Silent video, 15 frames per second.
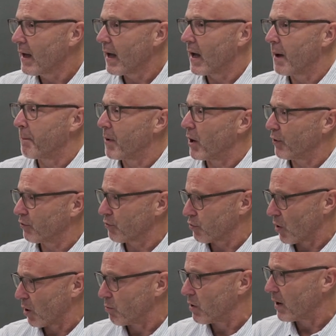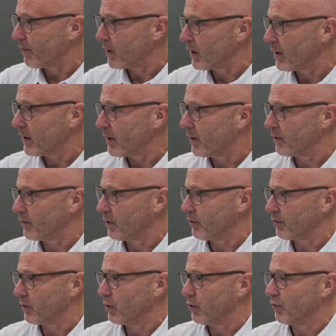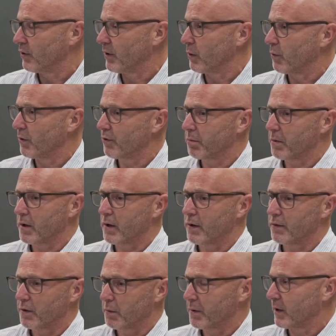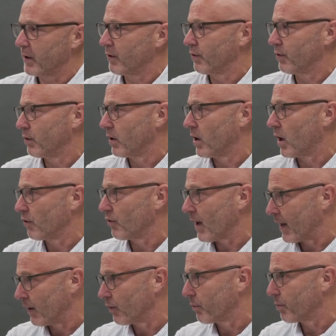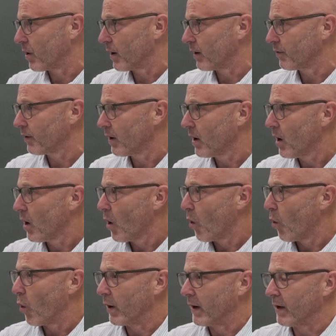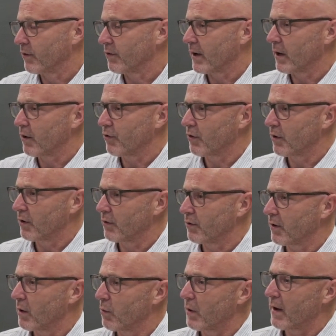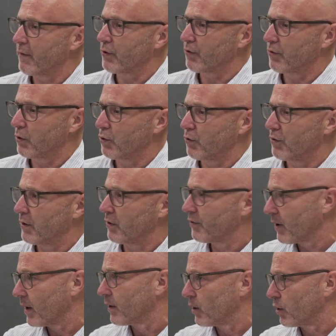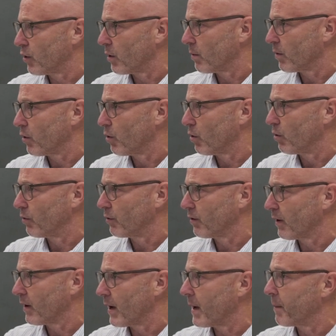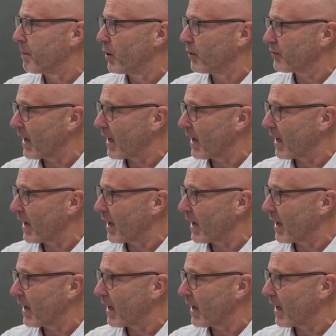Emburse Chrome River is a solution that we supply typically to large enterprise organizations, and we have a solution in Southern Europe called Emburse